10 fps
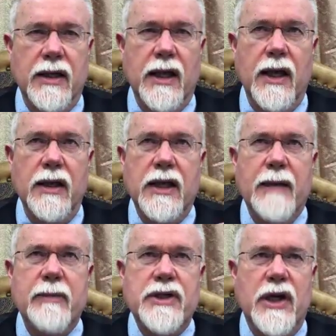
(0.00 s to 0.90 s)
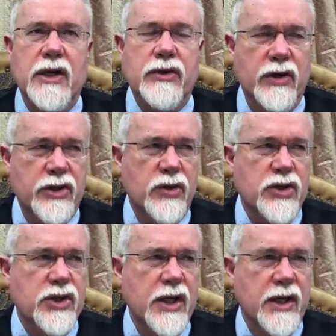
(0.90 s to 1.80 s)
concomitant or an
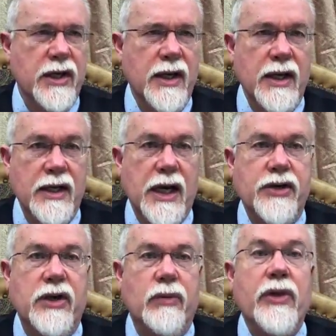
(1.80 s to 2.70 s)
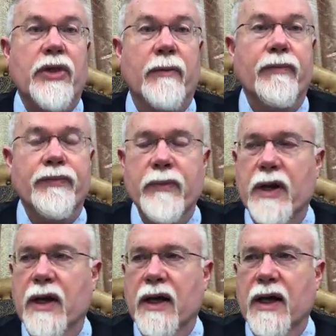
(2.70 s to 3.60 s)
associated doctrine with them,
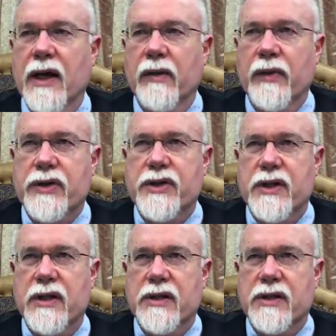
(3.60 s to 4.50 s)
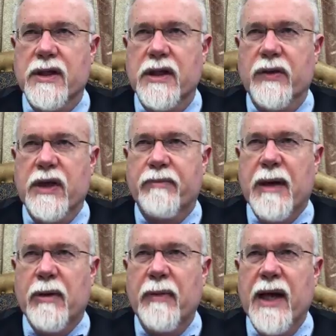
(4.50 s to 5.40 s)
which is equally
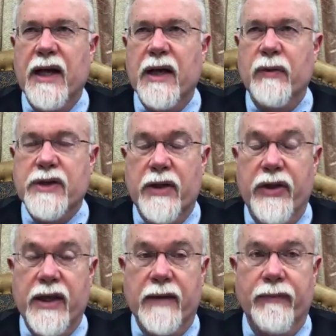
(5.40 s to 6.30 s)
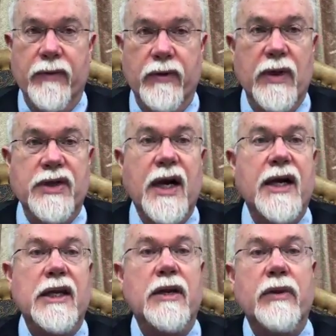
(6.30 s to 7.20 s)
problematic, and which I think, when
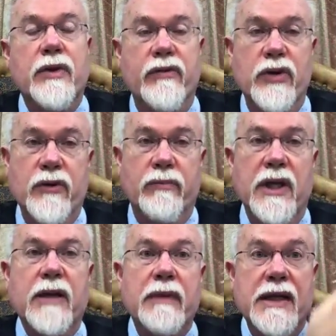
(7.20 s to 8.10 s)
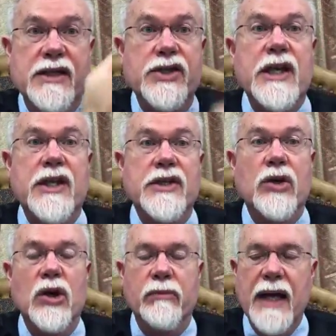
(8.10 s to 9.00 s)
tied in with the view of polygamy, sinks
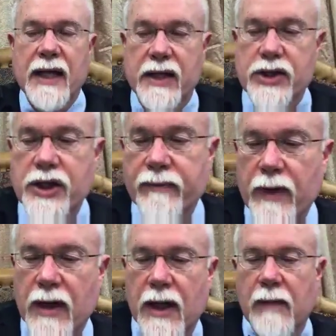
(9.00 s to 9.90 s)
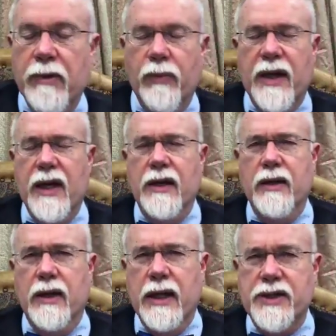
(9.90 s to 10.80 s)
the whole package. But what
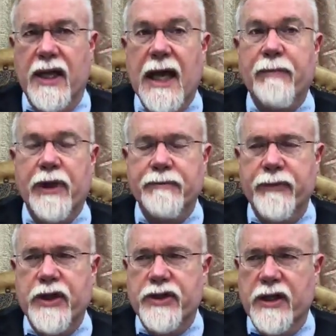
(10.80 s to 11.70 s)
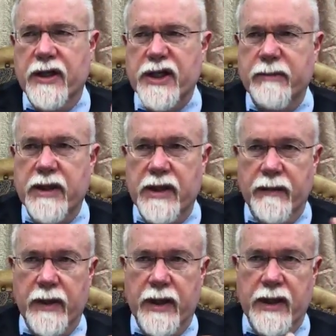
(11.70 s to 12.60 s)
has to happen is that there has to
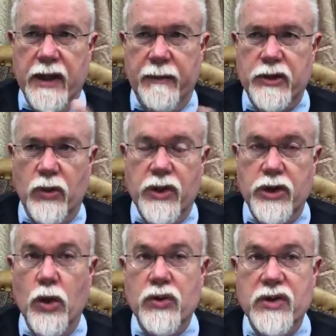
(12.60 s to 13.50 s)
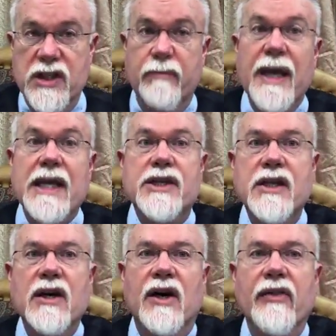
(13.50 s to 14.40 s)
be a toe-to-toe
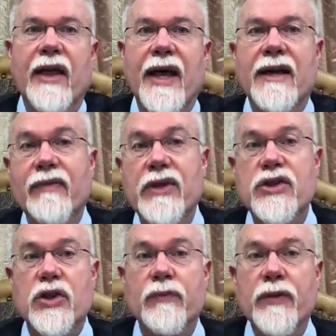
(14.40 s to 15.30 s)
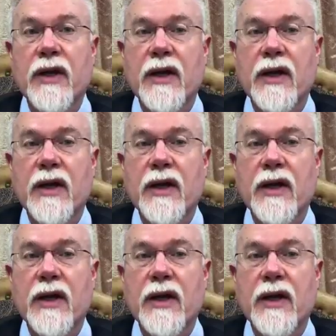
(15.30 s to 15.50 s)
debate on that issue.